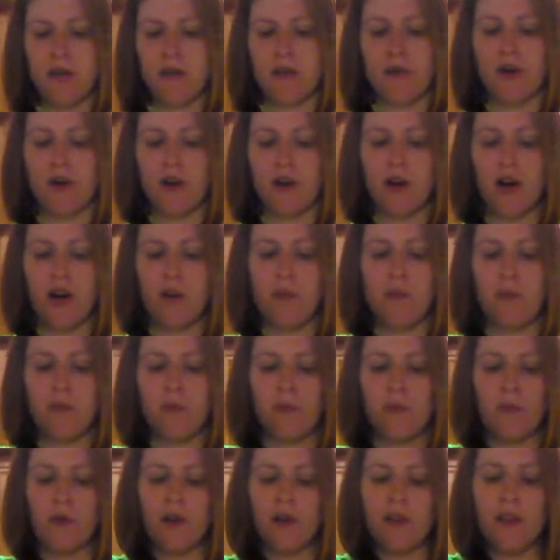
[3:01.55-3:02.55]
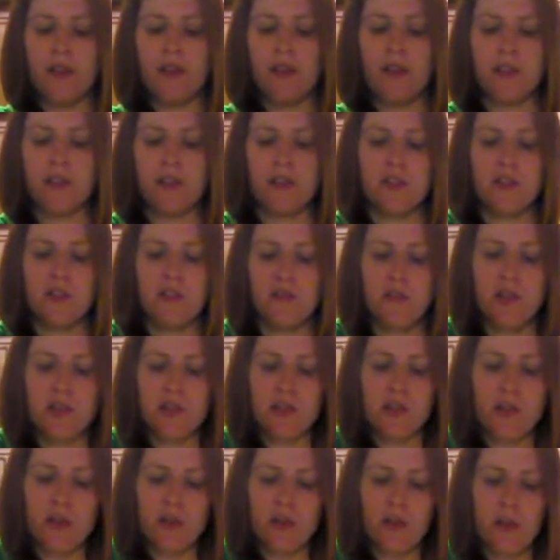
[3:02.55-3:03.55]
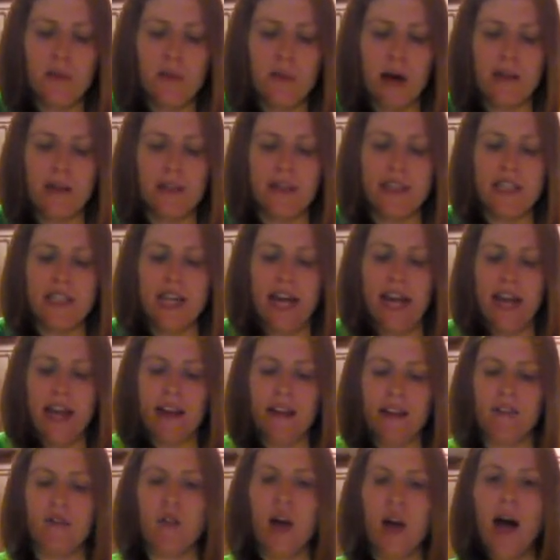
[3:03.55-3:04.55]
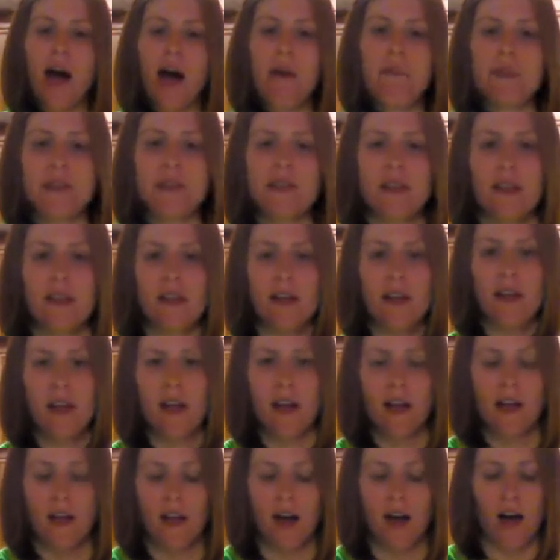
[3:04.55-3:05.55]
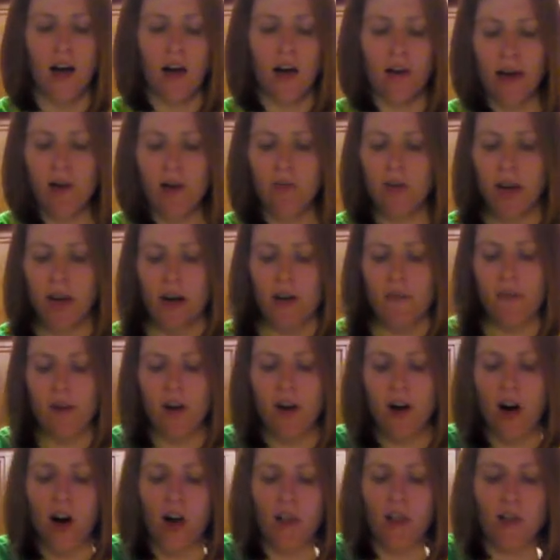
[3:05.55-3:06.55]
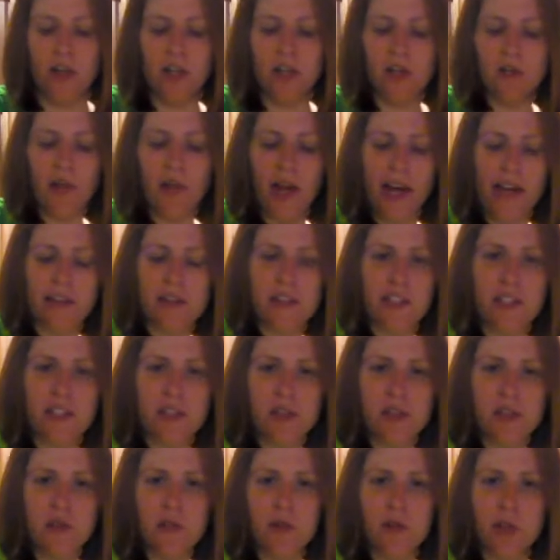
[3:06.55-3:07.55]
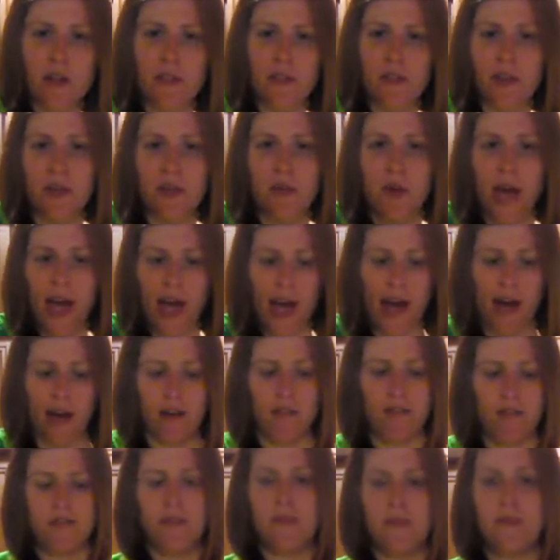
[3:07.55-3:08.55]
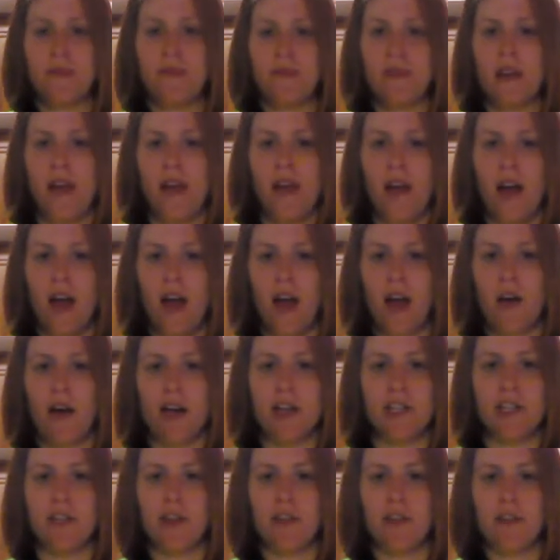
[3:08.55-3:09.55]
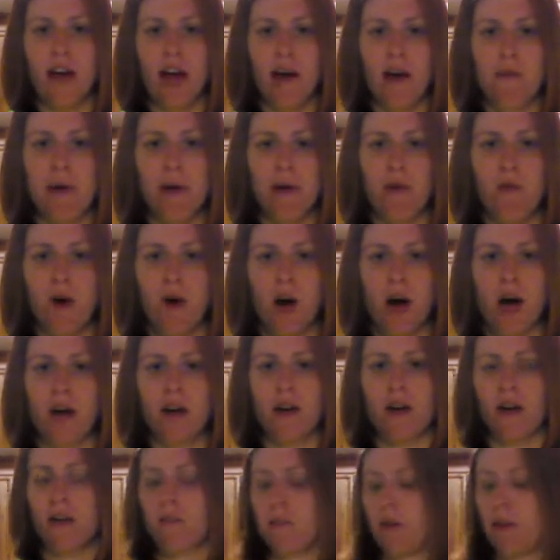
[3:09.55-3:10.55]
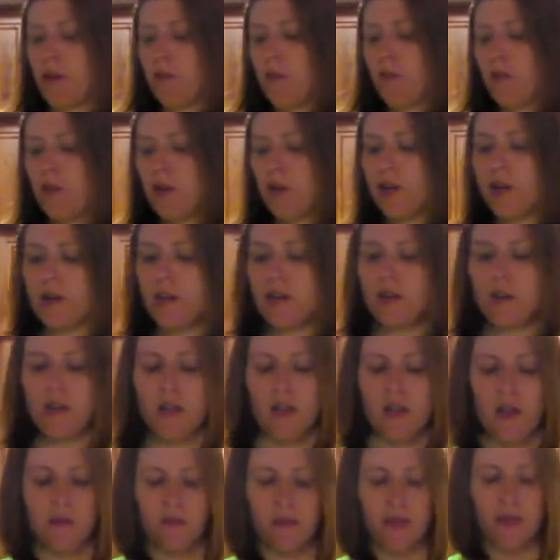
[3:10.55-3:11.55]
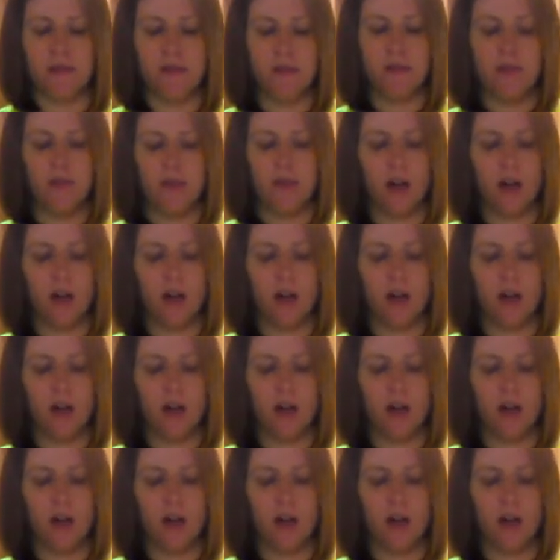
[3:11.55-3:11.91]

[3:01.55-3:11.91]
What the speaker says: to put a couple more in there. So for a total about 10 drops. All right, whatever color you like to use, whatever you have. All right, so I've got my water, my oil, my food